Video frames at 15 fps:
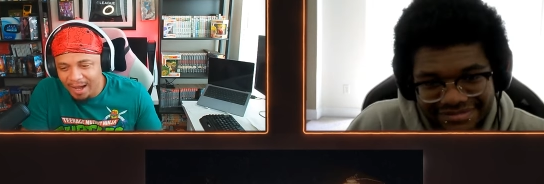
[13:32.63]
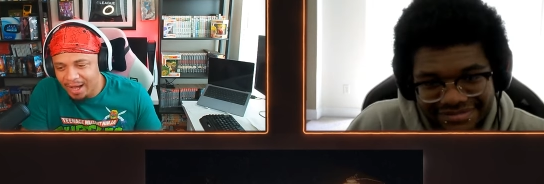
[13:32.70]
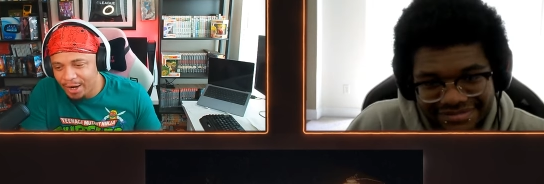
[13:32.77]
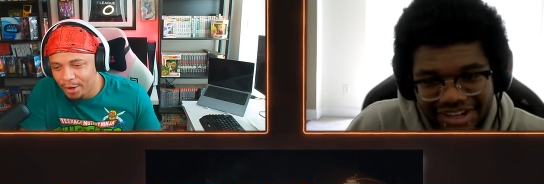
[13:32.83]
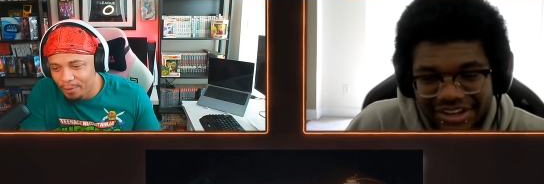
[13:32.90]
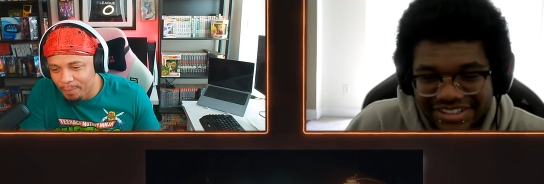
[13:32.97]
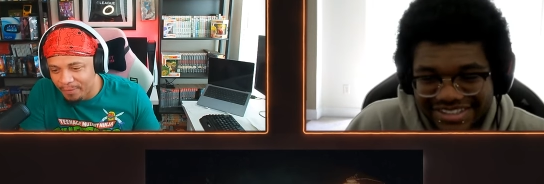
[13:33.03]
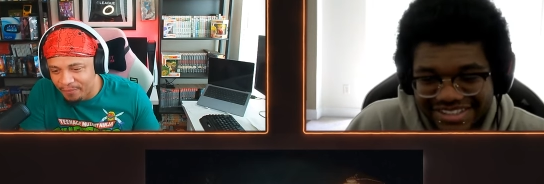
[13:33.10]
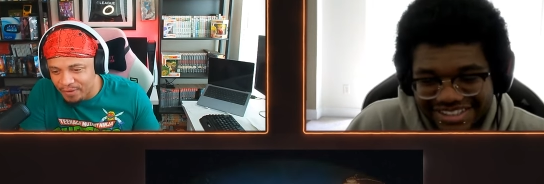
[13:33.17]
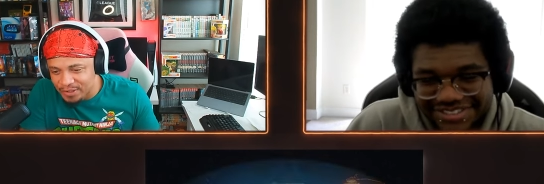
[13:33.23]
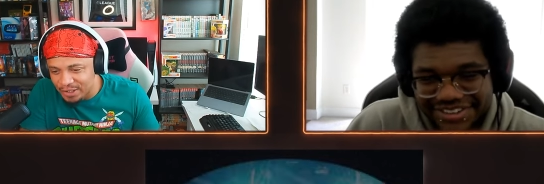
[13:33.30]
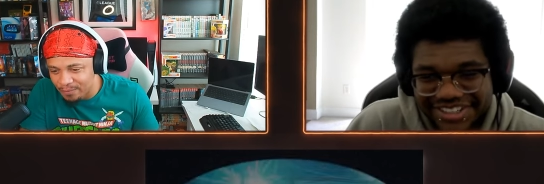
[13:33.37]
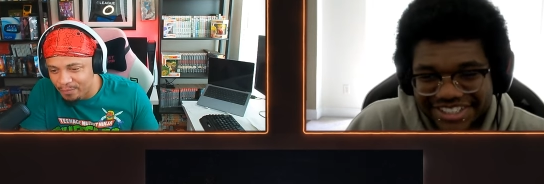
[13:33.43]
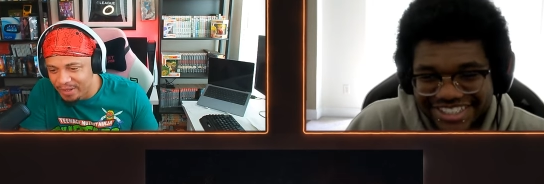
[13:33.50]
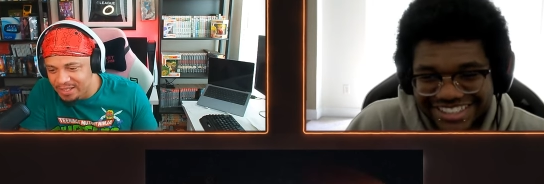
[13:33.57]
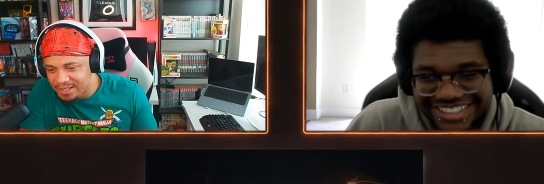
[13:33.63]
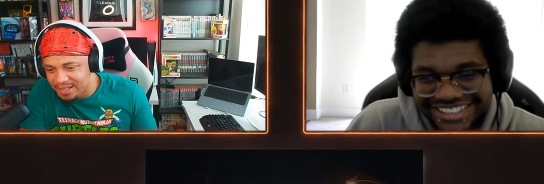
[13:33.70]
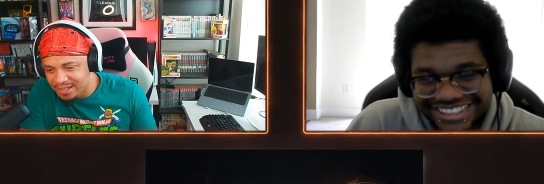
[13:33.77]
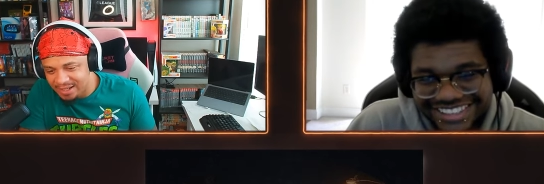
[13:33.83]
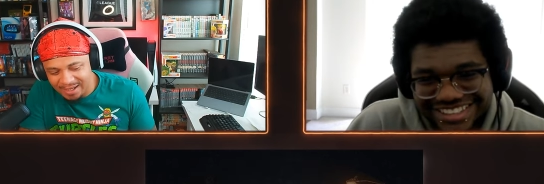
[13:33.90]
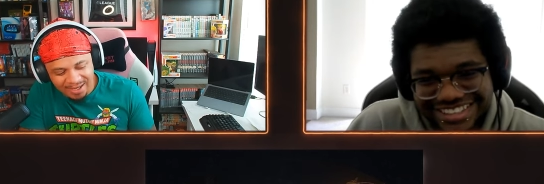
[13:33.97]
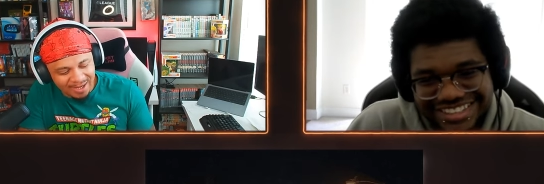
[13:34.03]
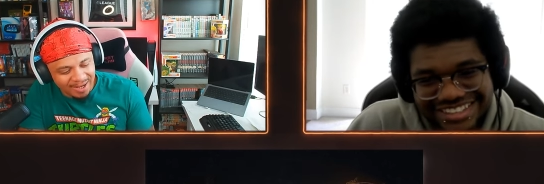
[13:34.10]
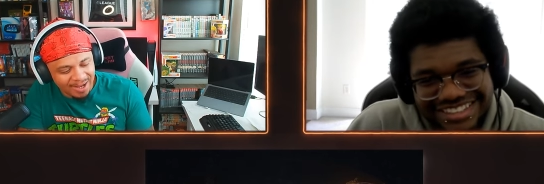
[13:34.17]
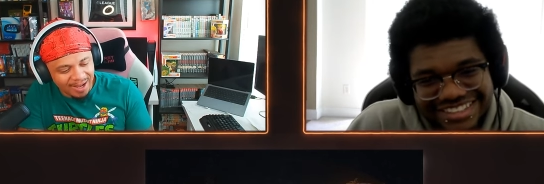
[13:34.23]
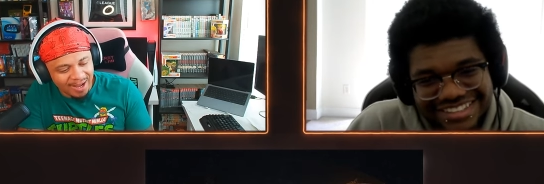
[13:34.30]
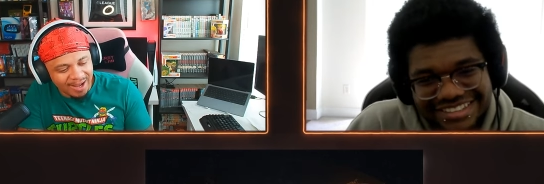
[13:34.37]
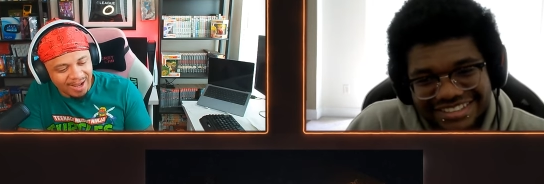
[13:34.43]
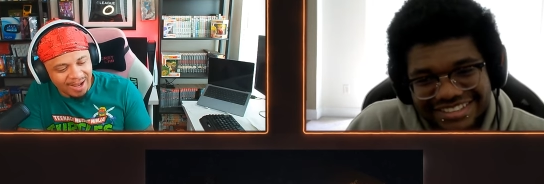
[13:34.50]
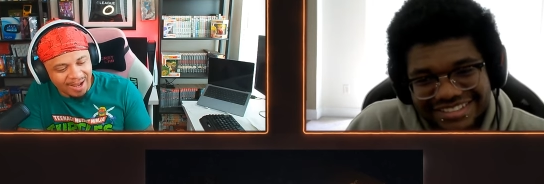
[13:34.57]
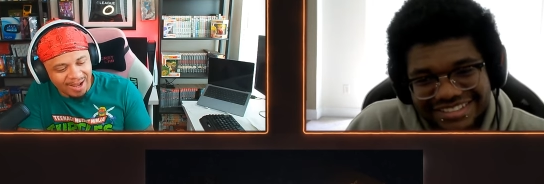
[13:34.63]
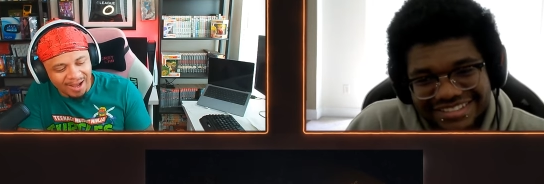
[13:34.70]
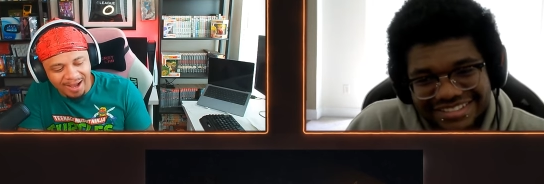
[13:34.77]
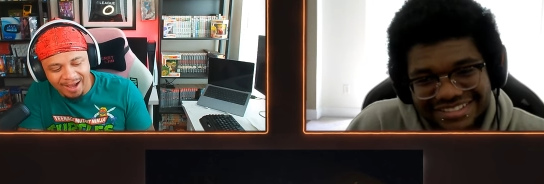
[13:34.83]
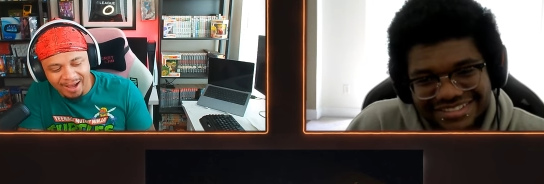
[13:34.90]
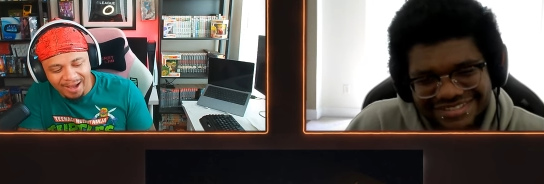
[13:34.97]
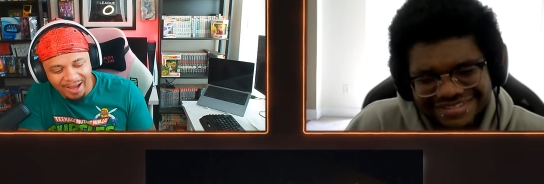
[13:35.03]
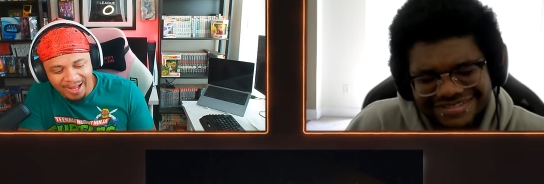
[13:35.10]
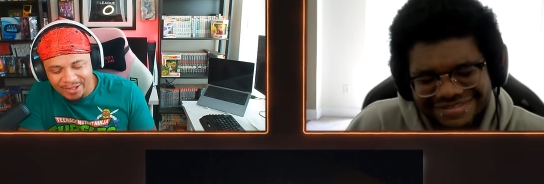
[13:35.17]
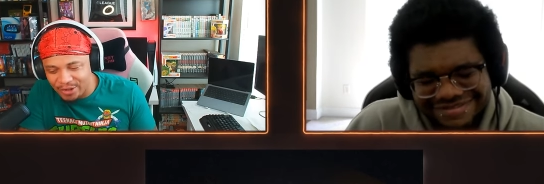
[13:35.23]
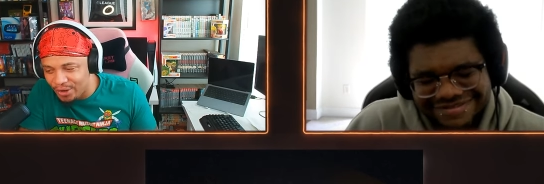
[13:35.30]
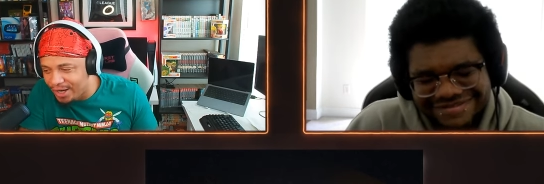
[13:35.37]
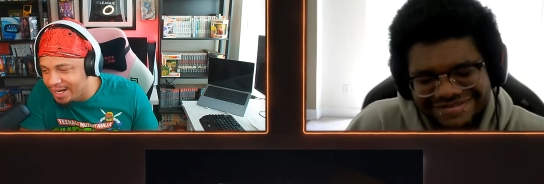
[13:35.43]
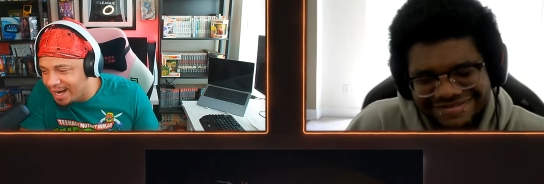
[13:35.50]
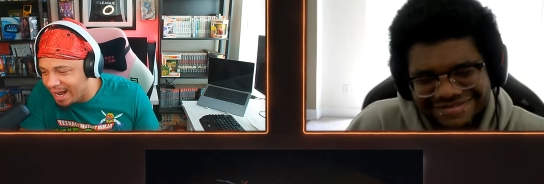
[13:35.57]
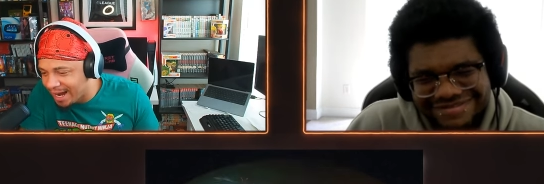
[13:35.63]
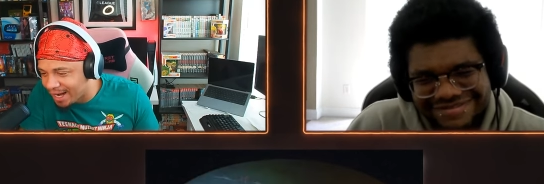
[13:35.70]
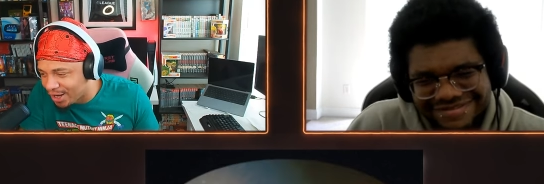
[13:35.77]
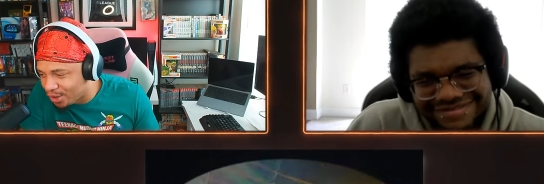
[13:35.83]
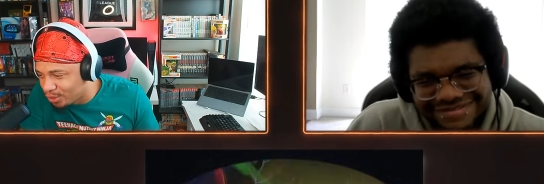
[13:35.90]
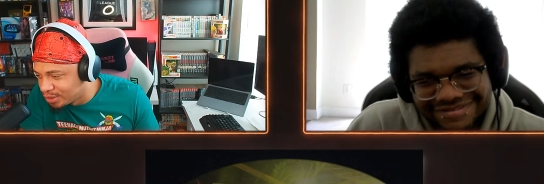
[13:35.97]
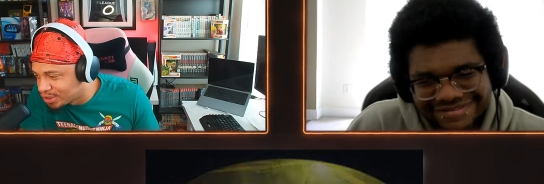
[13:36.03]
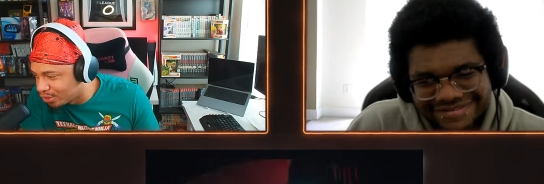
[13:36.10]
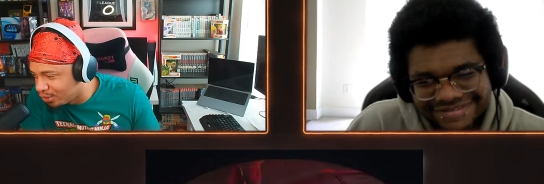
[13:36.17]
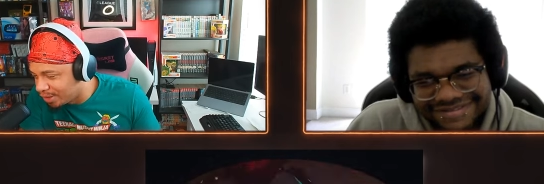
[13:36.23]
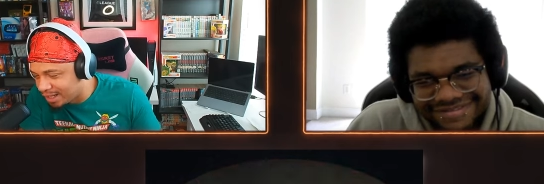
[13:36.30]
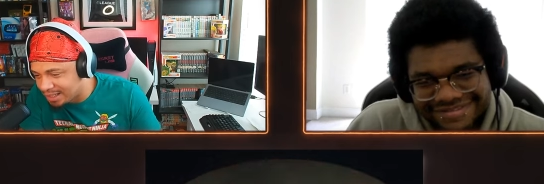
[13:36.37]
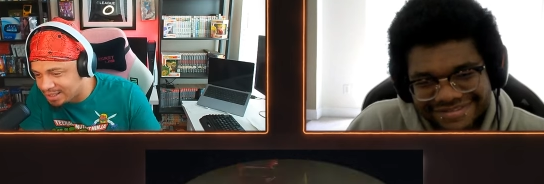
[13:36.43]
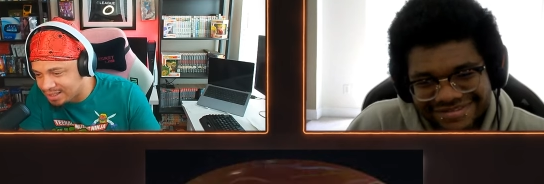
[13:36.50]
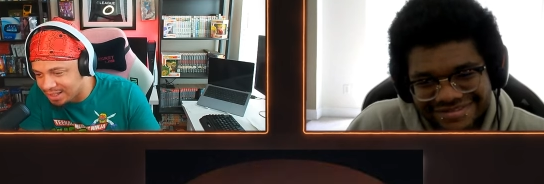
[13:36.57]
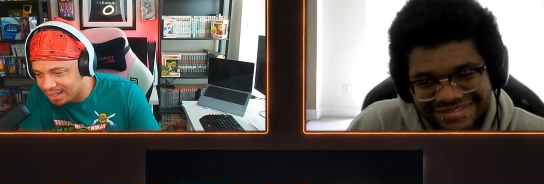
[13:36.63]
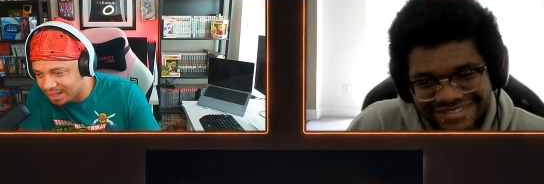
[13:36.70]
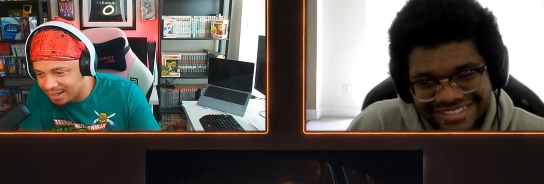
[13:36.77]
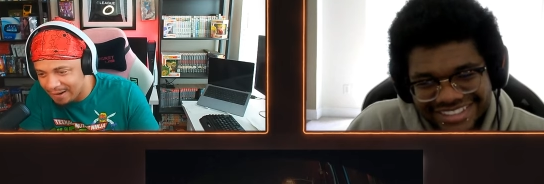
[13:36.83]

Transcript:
Speaker 1: I don't know, but for some reason, I thought he had Gojo on his stick.